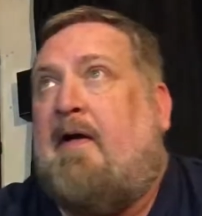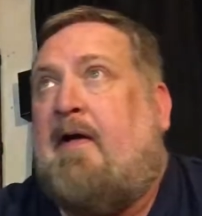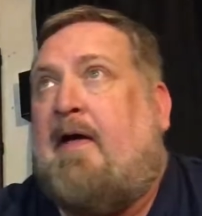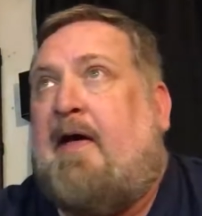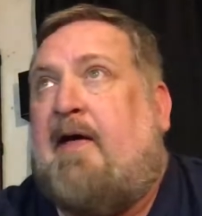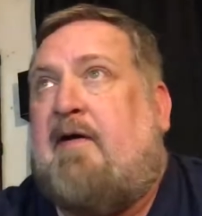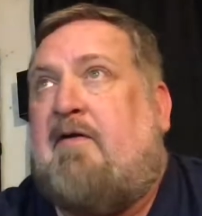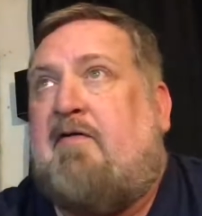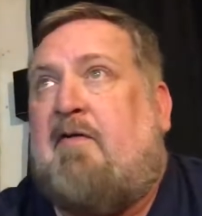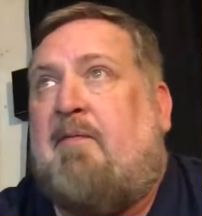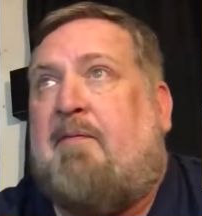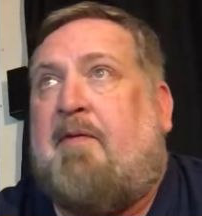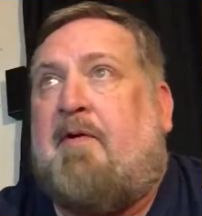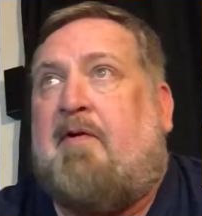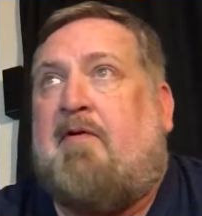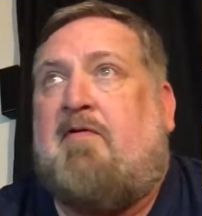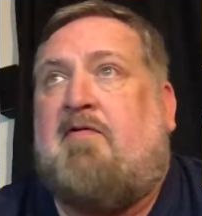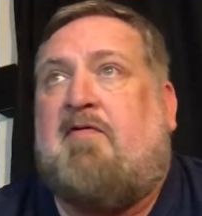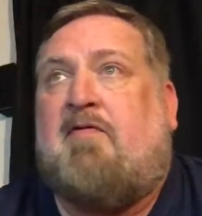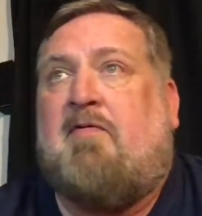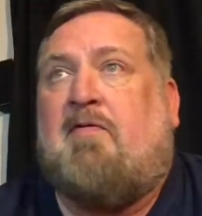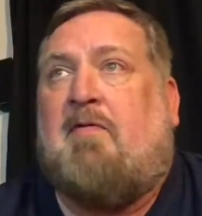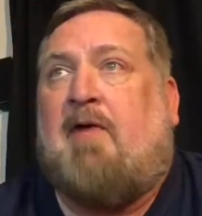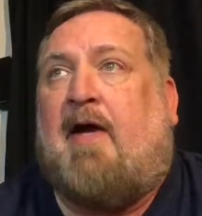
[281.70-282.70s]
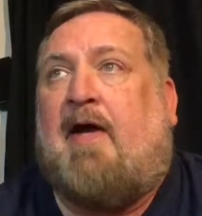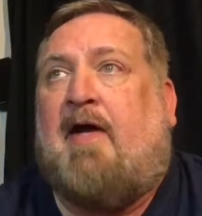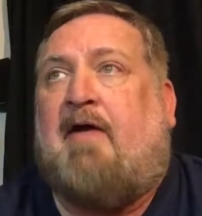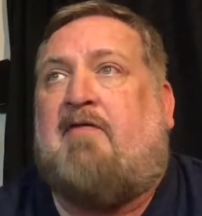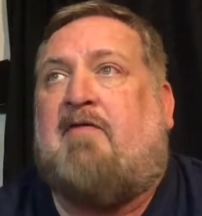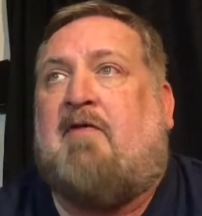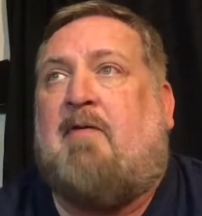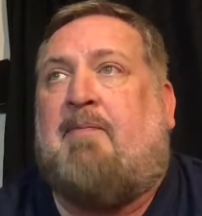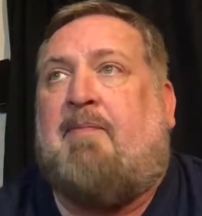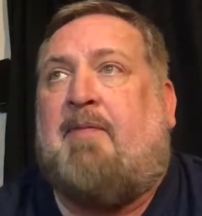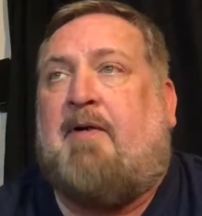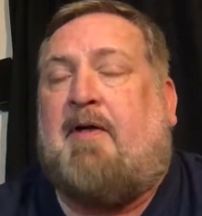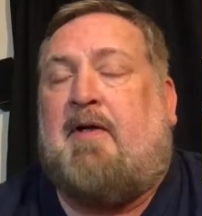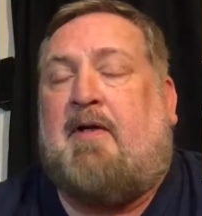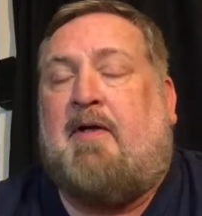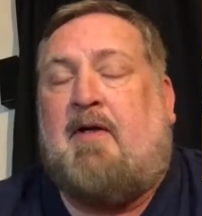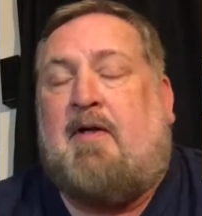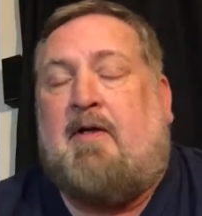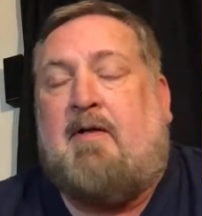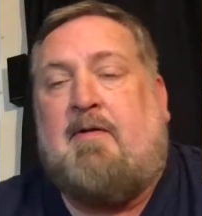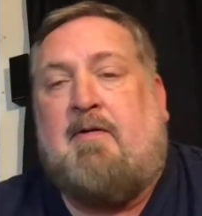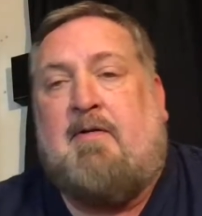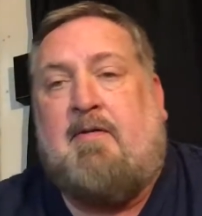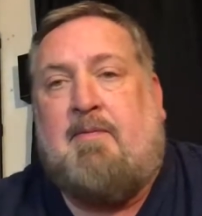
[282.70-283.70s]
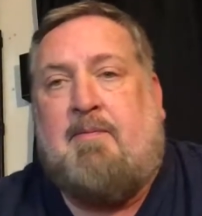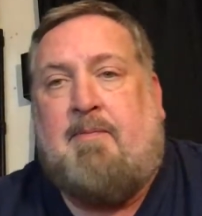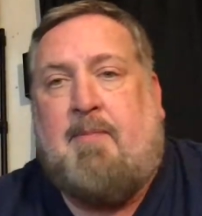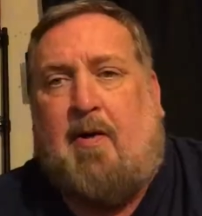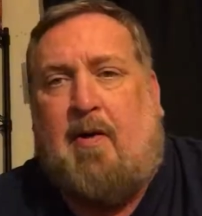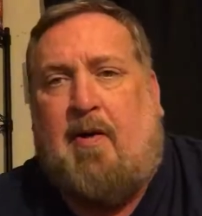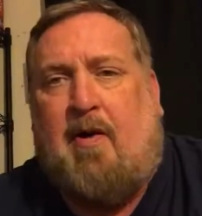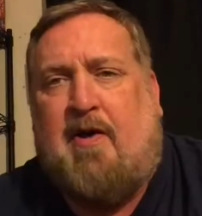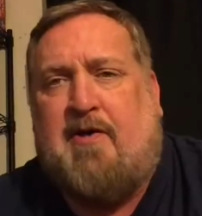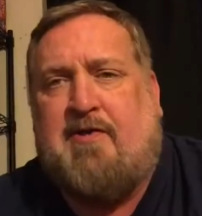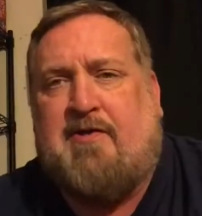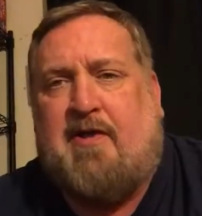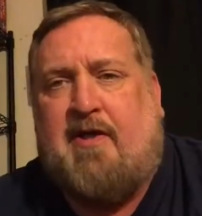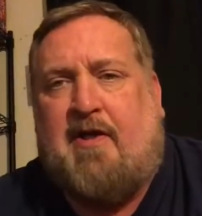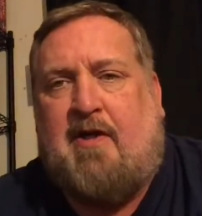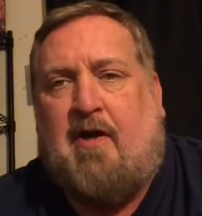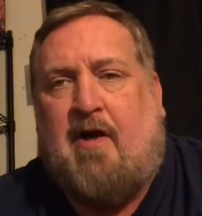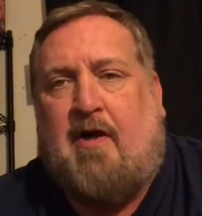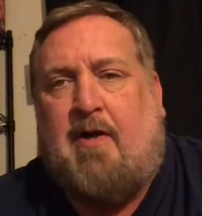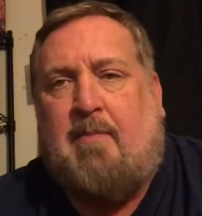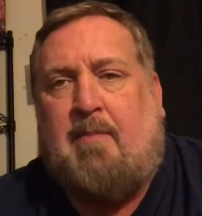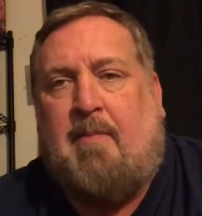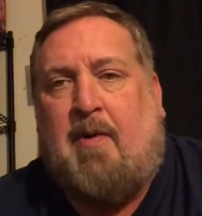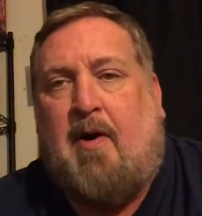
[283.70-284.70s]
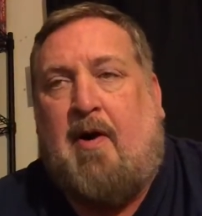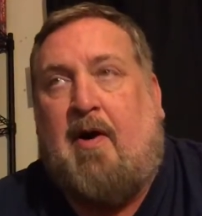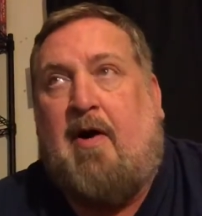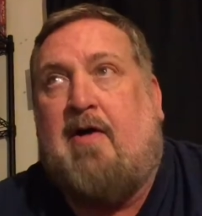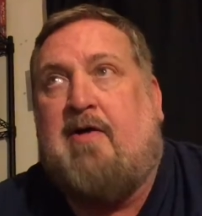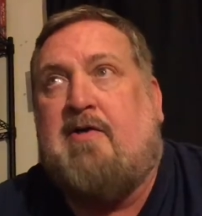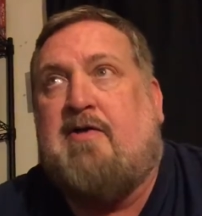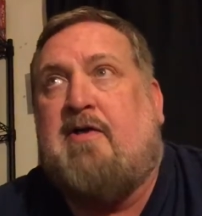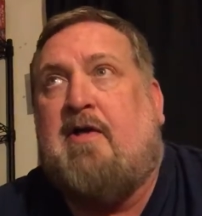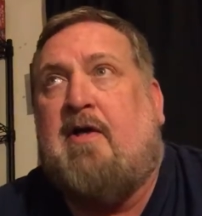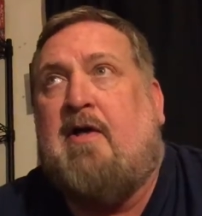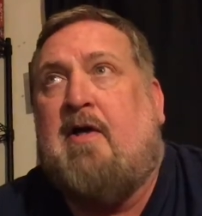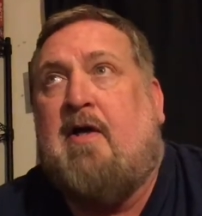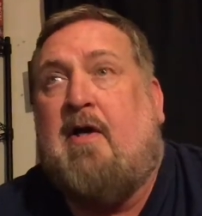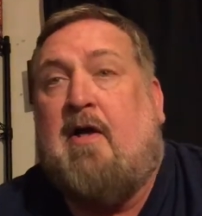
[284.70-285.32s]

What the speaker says: I had something paused and unpaused.